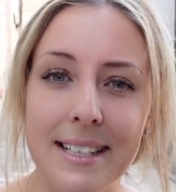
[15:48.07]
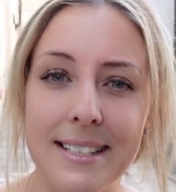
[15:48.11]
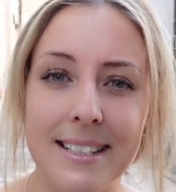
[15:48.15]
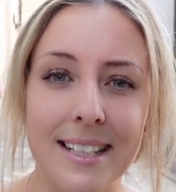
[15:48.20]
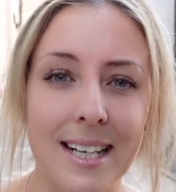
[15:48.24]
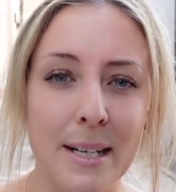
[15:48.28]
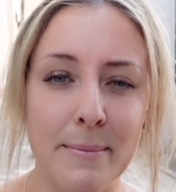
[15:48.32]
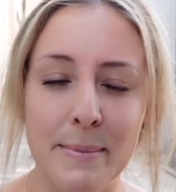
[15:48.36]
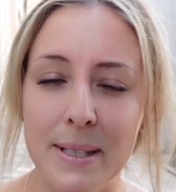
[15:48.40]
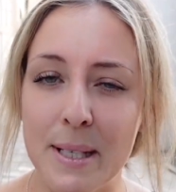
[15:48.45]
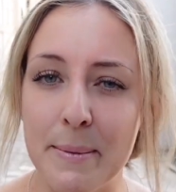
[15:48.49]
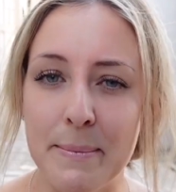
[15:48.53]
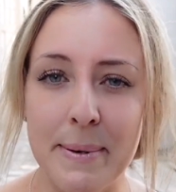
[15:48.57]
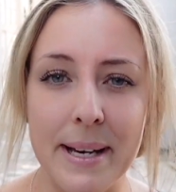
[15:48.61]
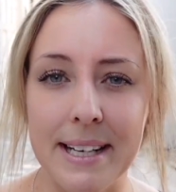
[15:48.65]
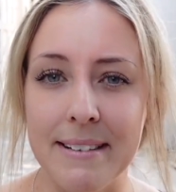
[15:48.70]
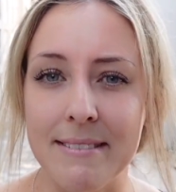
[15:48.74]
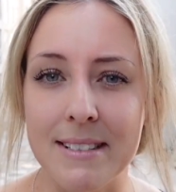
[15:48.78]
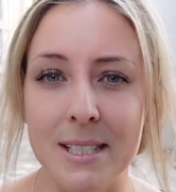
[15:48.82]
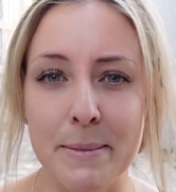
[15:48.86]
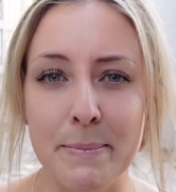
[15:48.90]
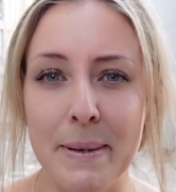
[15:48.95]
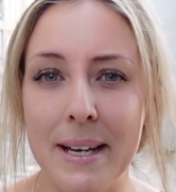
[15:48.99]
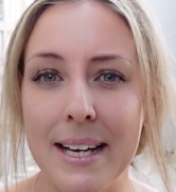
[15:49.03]
to come in and pay your
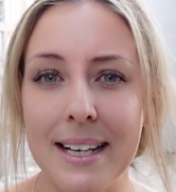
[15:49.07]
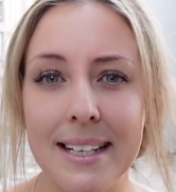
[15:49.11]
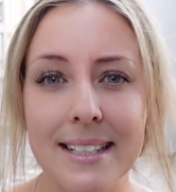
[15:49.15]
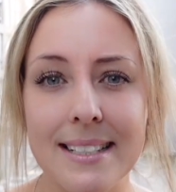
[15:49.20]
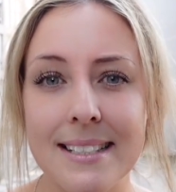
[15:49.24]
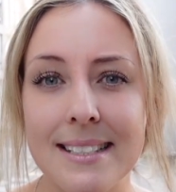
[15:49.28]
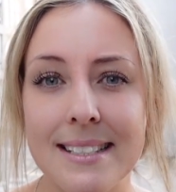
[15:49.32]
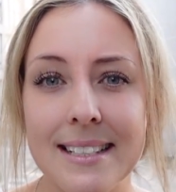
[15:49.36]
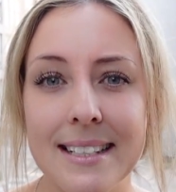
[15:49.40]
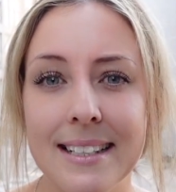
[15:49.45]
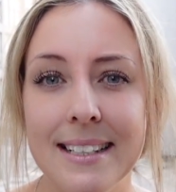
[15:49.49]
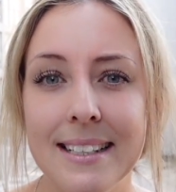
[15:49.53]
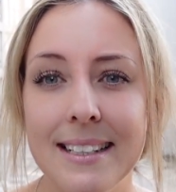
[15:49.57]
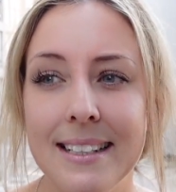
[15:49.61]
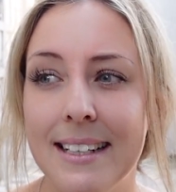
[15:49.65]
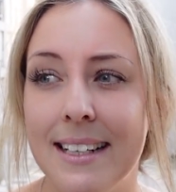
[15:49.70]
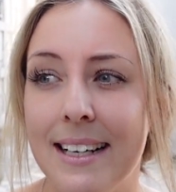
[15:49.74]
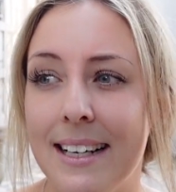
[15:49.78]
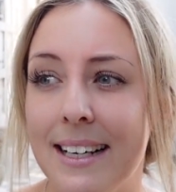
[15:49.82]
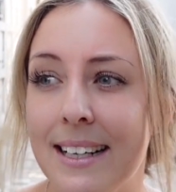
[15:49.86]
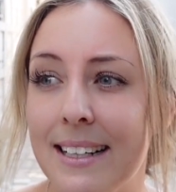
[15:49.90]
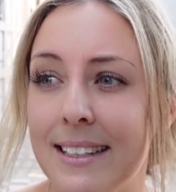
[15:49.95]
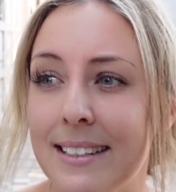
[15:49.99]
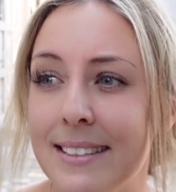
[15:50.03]
respects
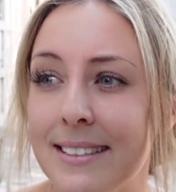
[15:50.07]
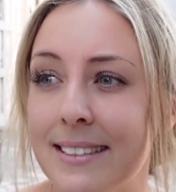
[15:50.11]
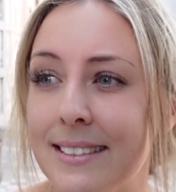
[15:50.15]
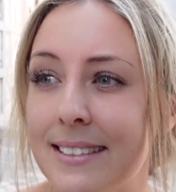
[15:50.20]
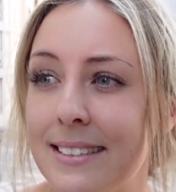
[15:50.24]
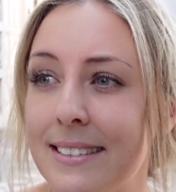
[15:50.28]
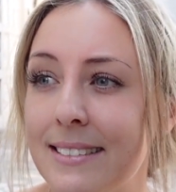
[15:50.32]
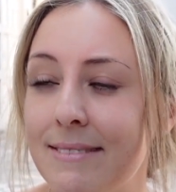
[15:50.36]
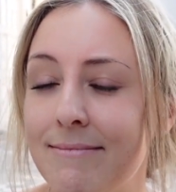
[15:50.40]
and